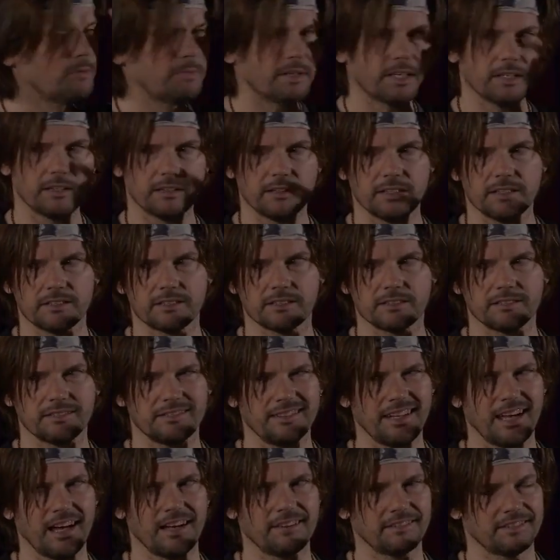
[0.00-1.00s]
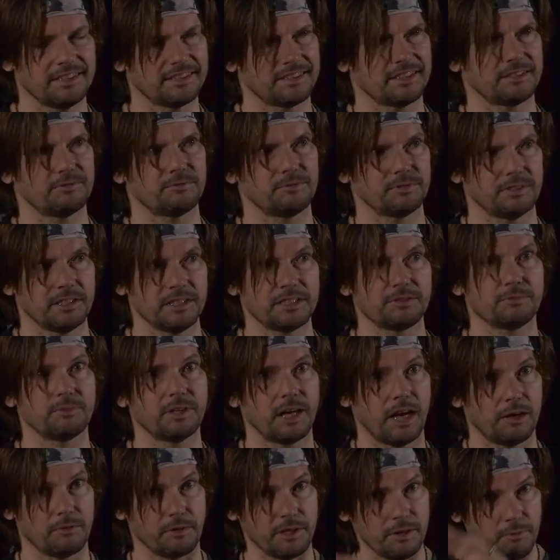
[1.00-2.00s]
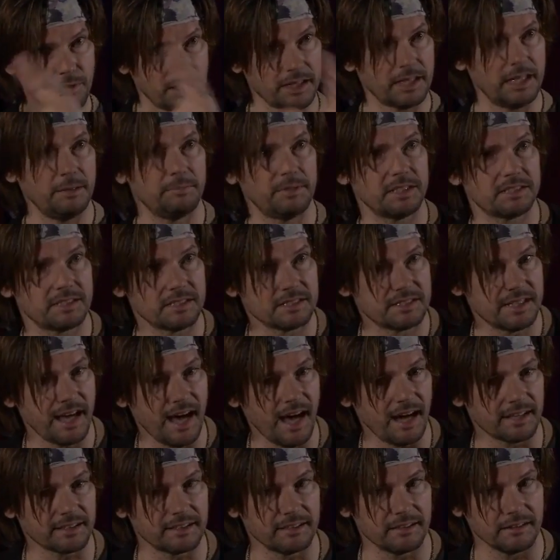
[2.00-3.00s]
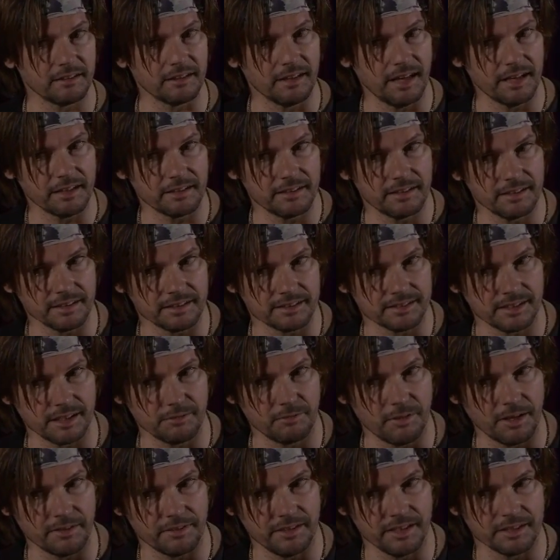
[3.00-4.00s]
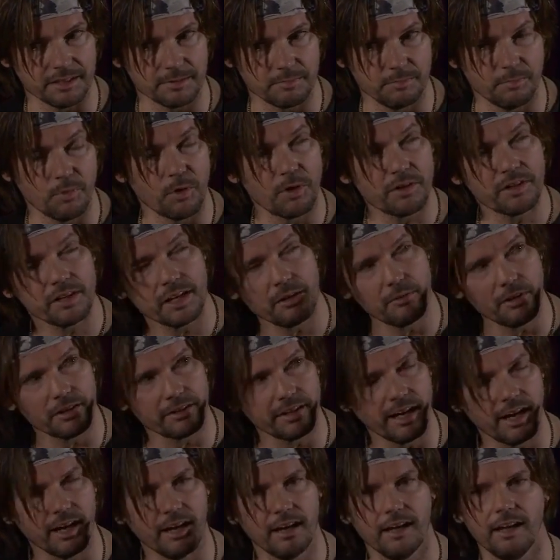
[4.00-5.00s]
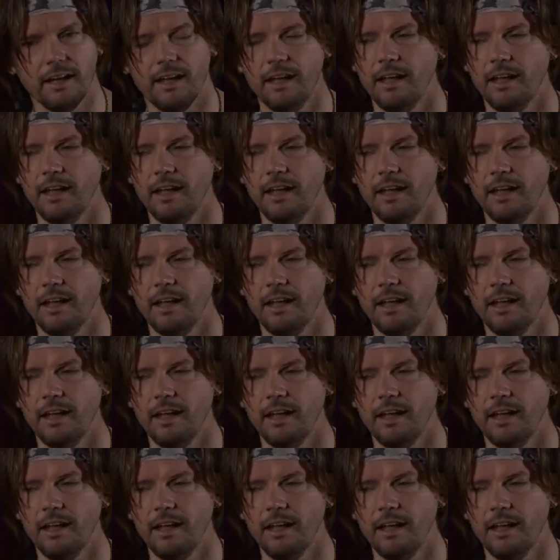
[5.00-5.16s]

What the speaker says: but this is I really want to keep this intact. I like this. I want this more than I want that.